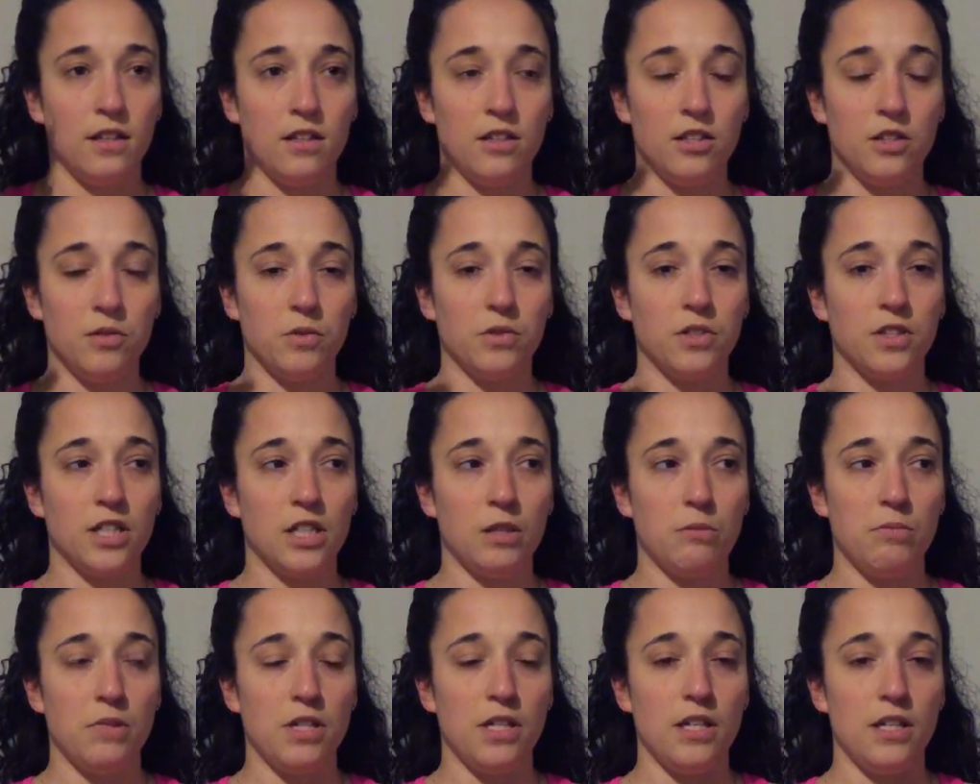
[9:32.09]
This one's
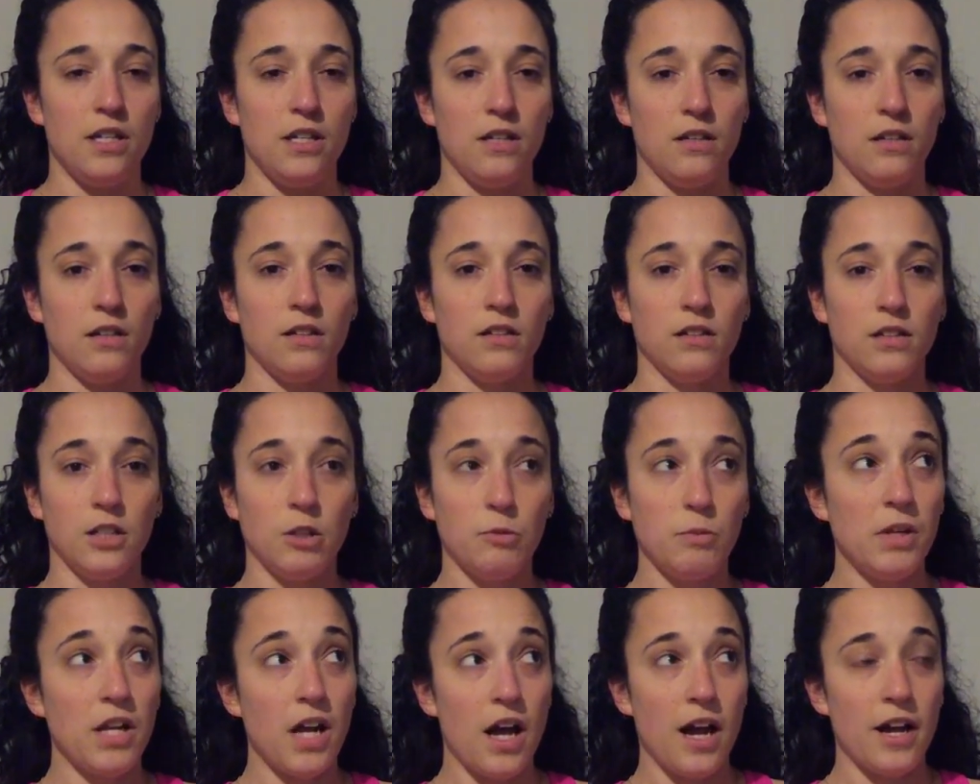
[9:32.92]
going to be a
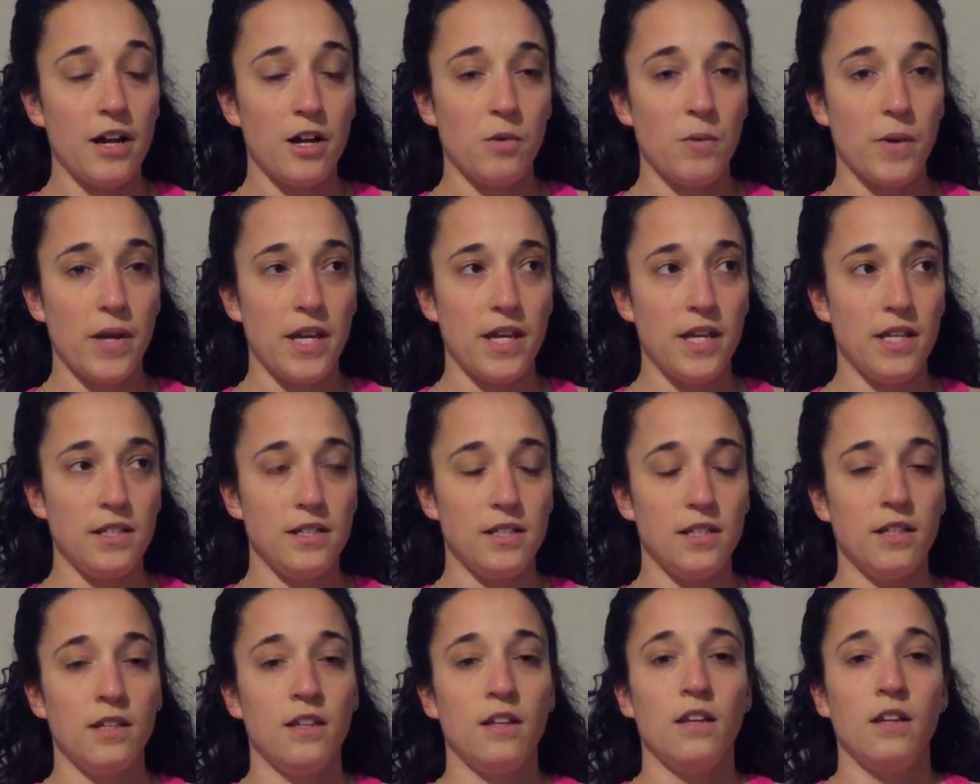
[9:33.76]
little bit higher
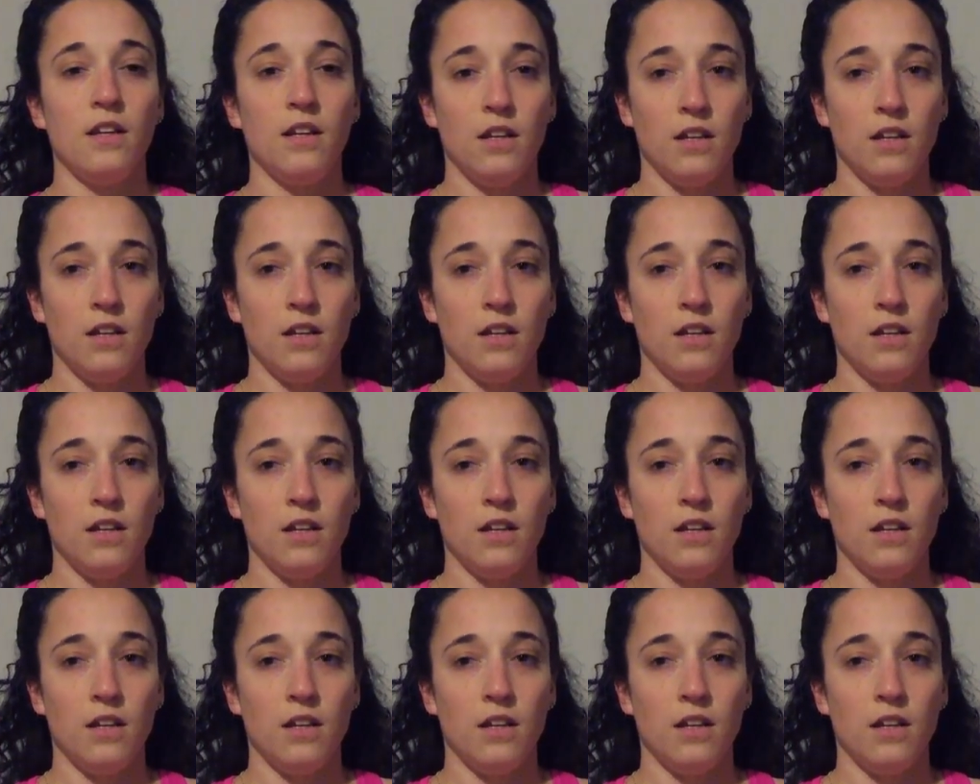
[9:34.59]
weight,